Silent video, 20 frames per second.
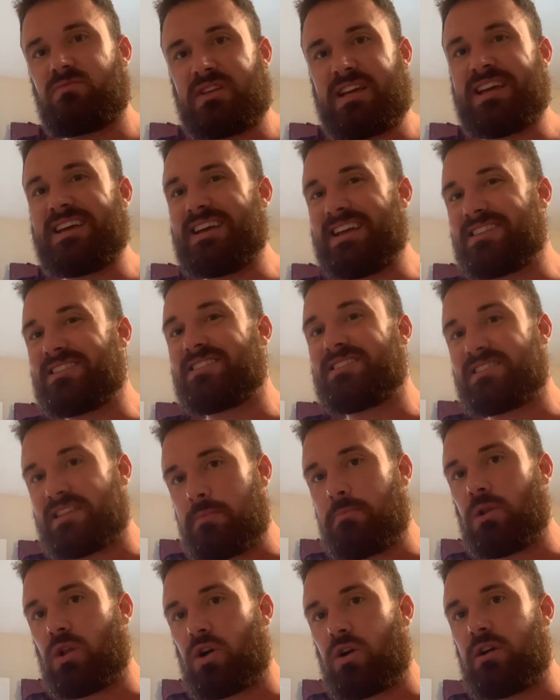it's
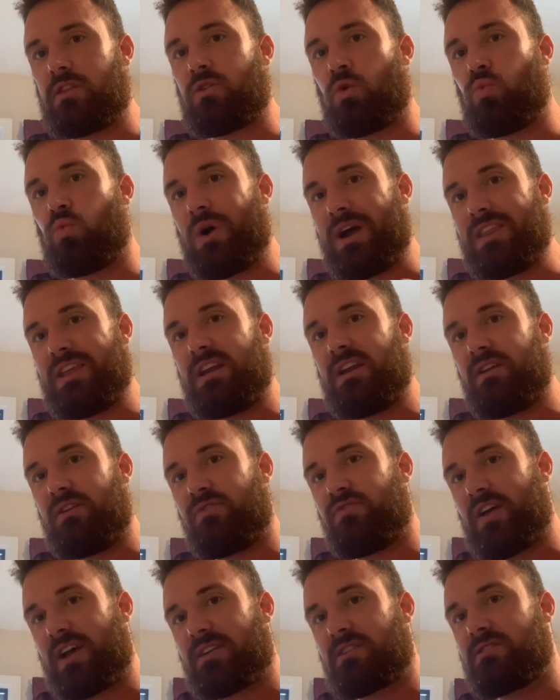similar, the way that it
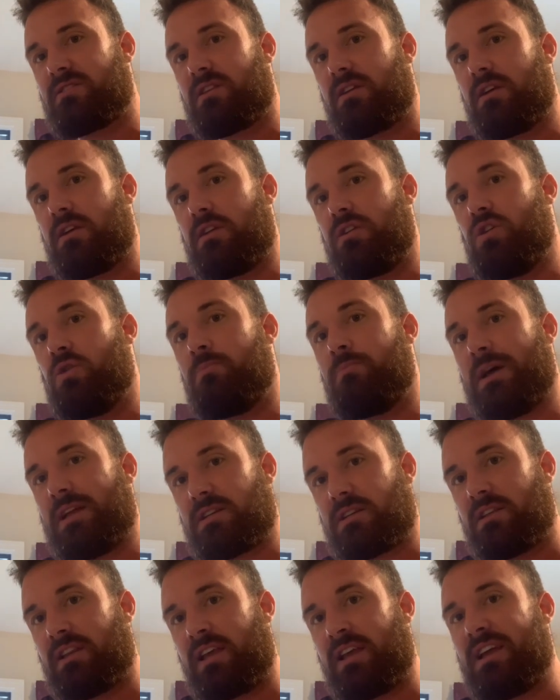affects you
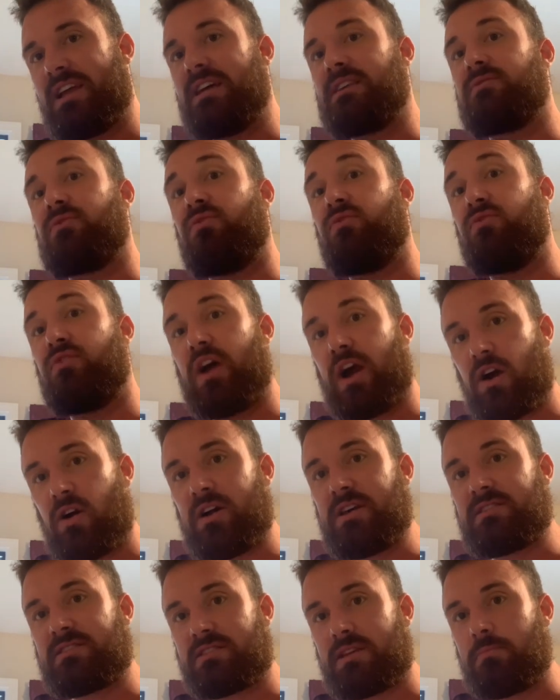mentally is
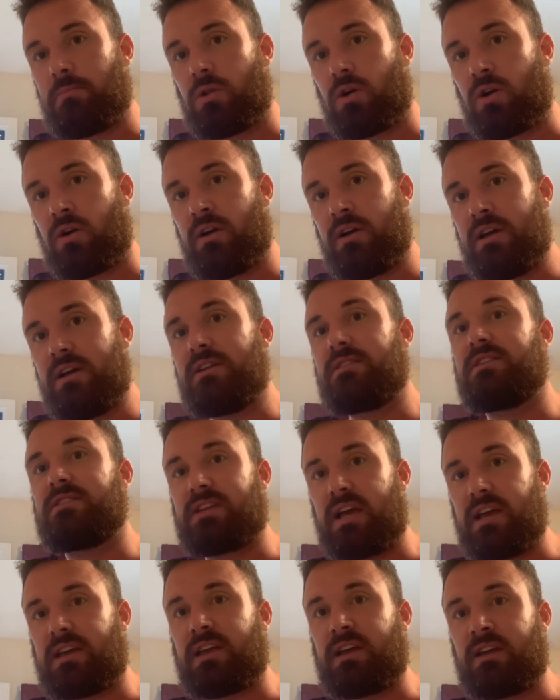very similar to
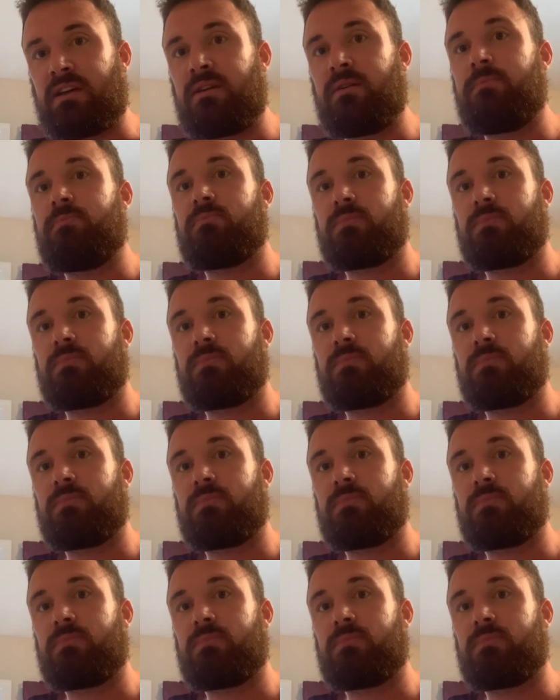taking